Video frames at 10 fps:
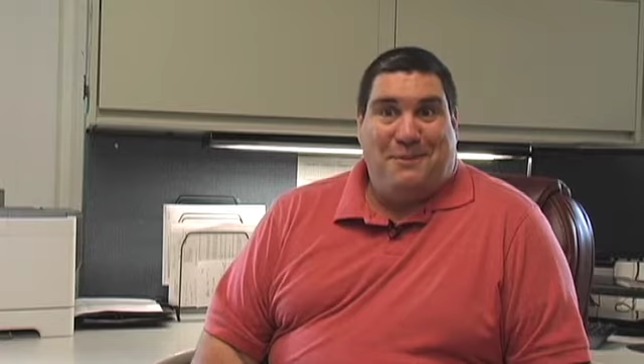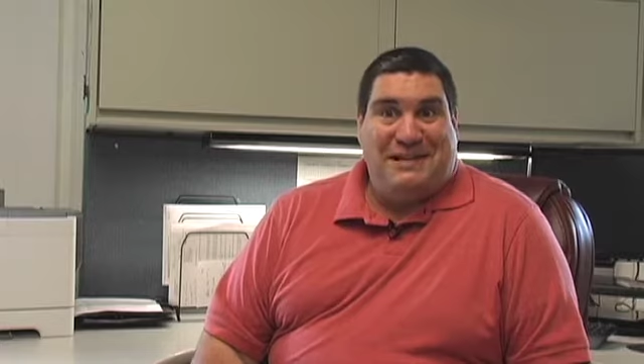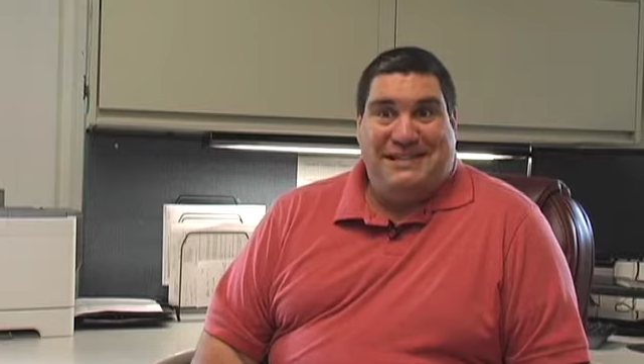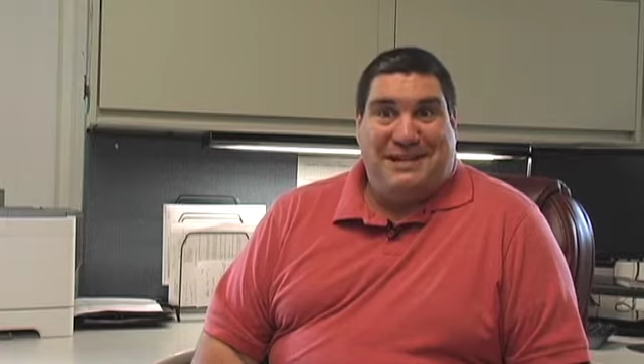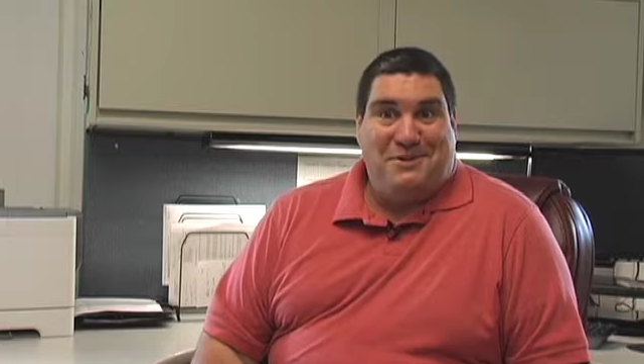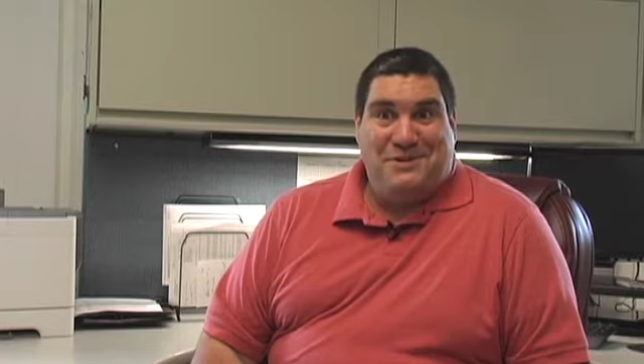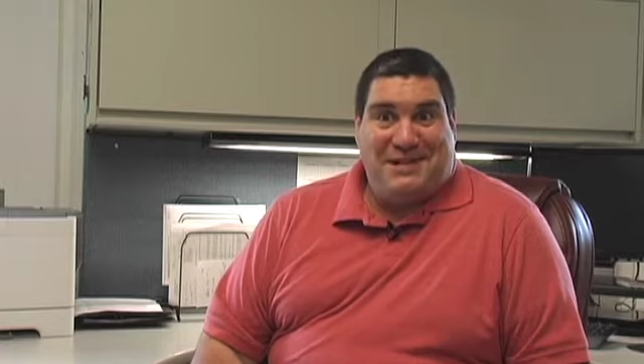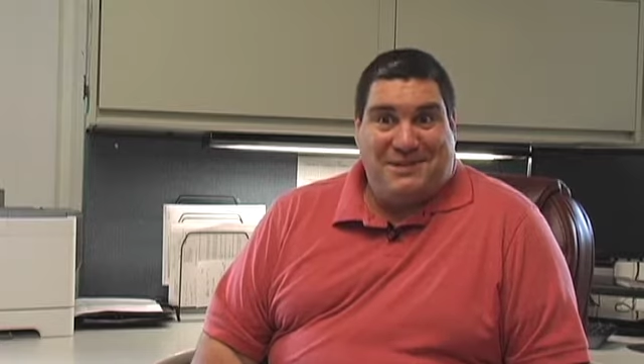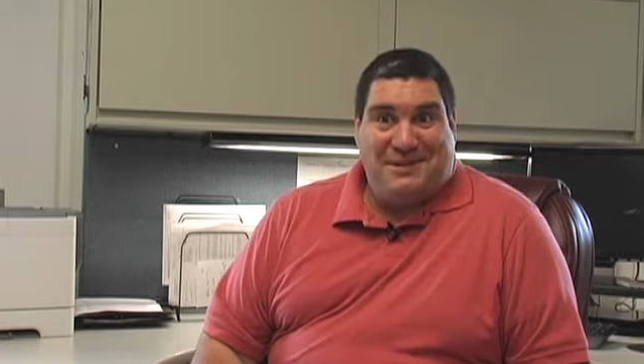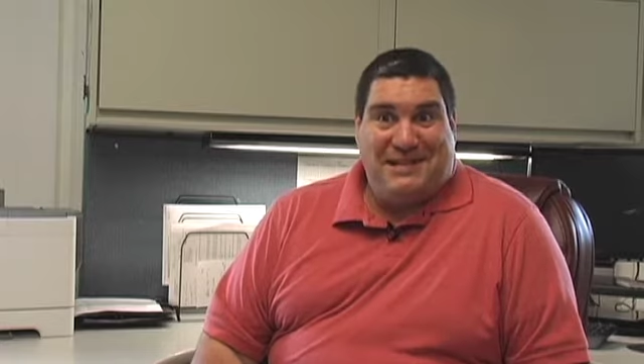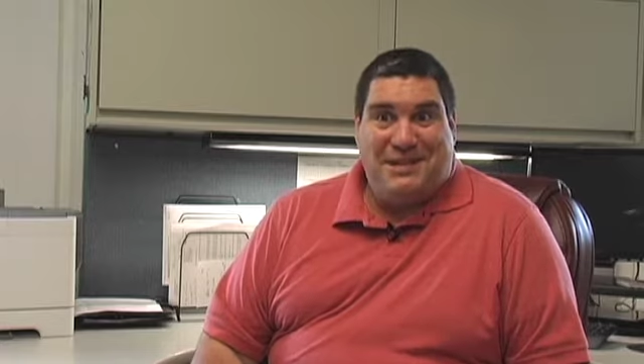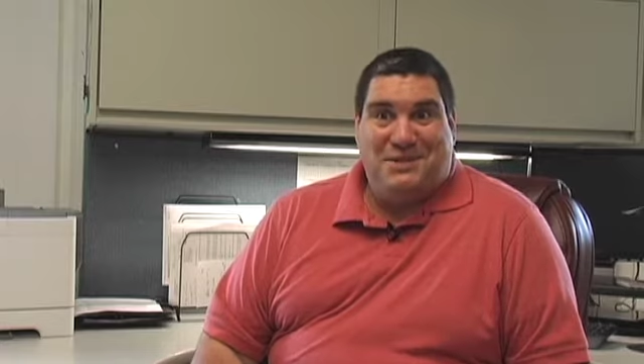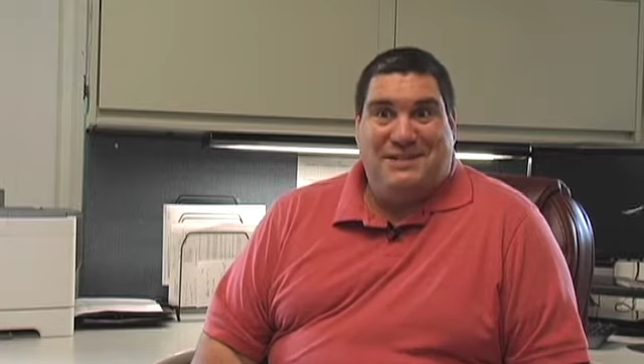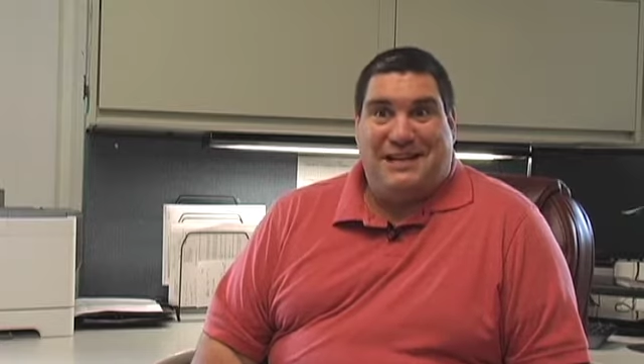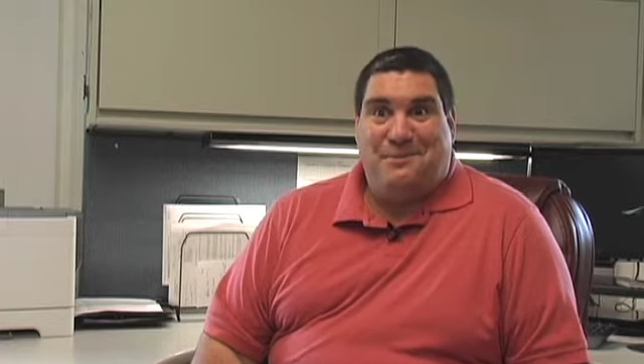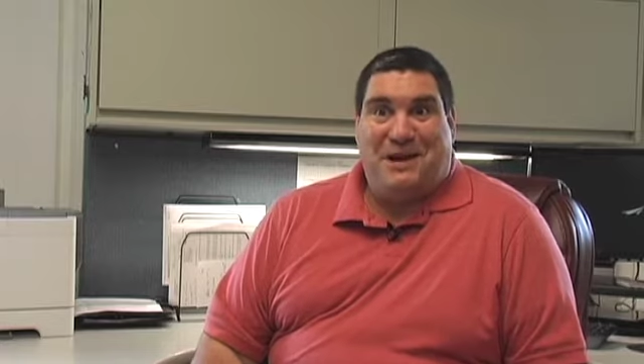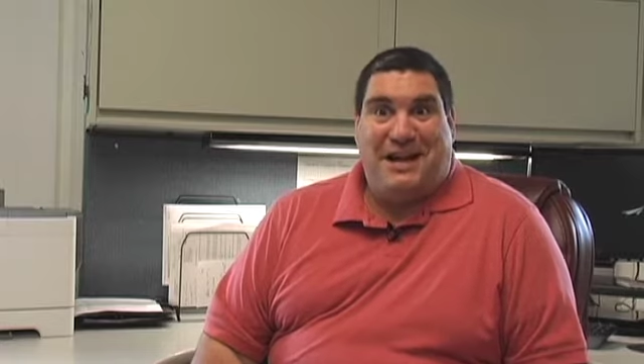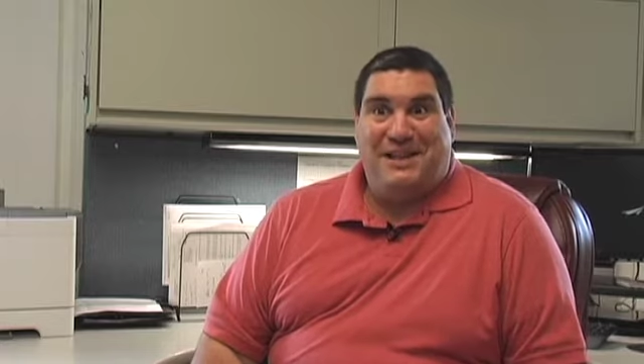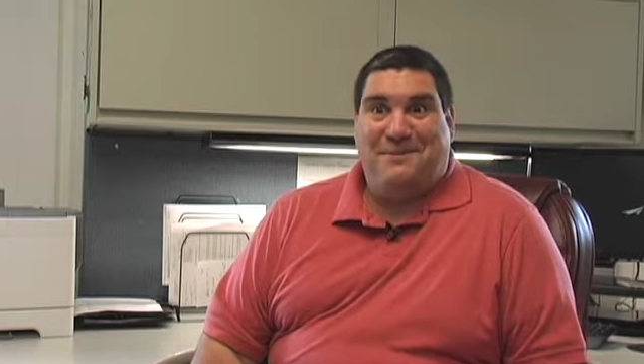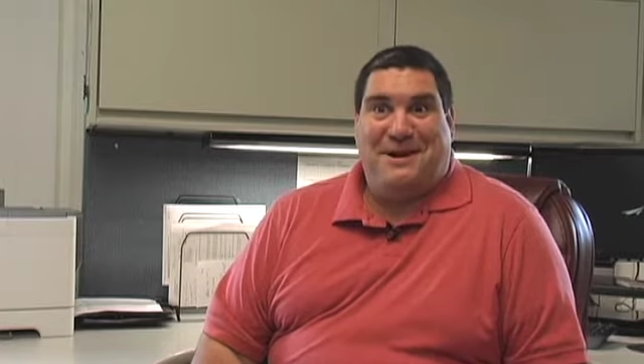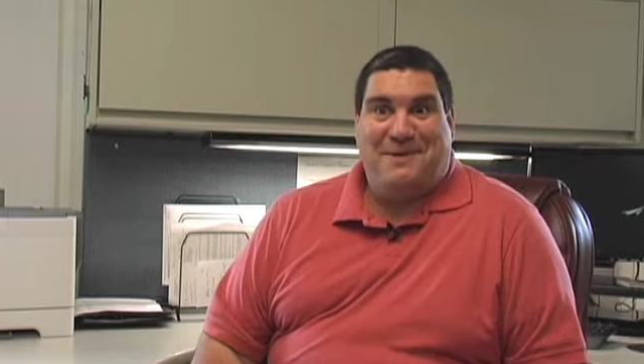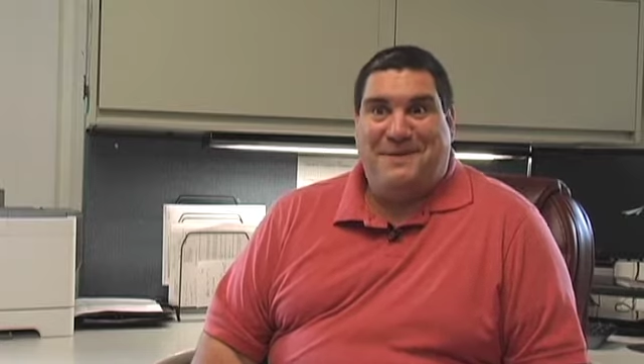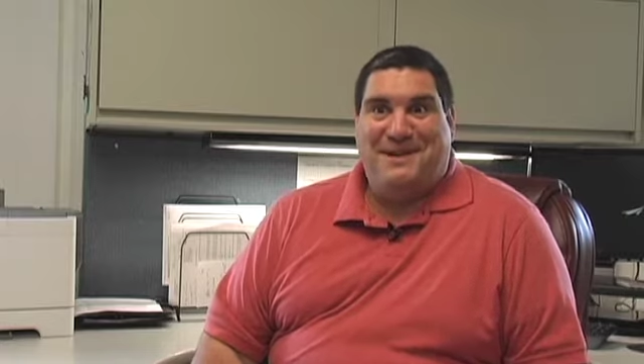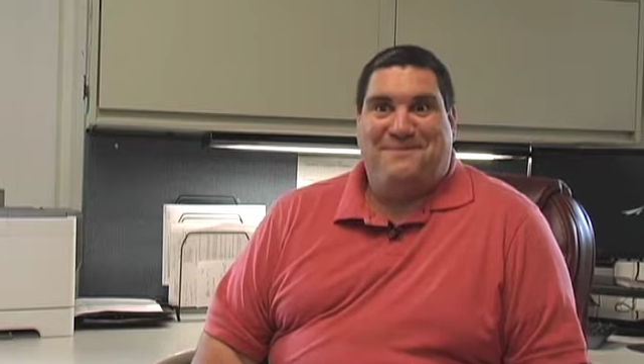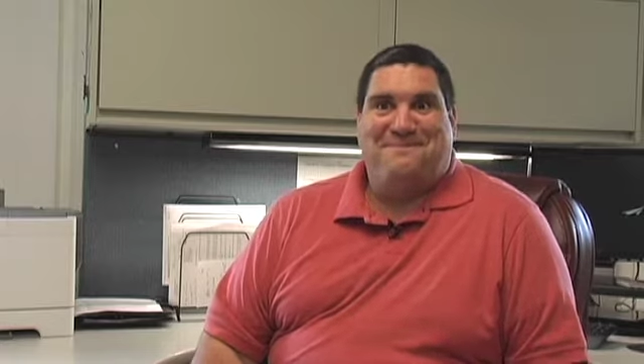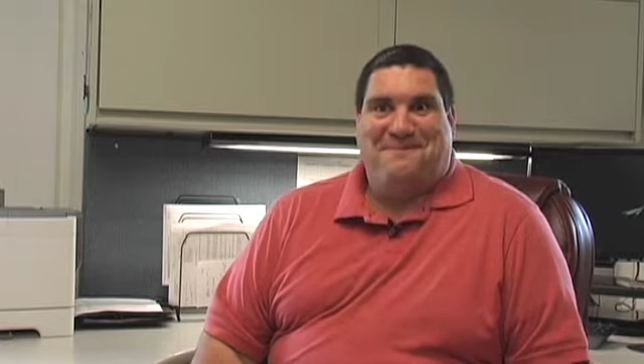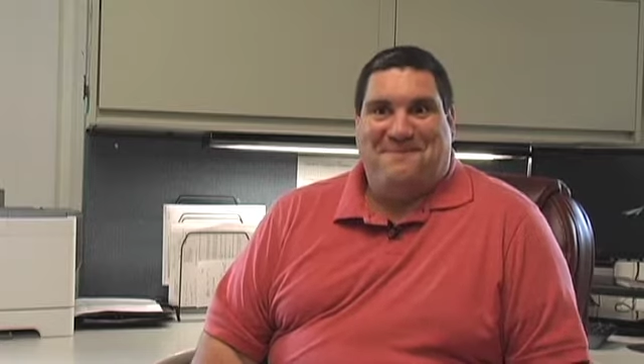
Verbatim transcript: my standards and expectations. I would highly recommend them.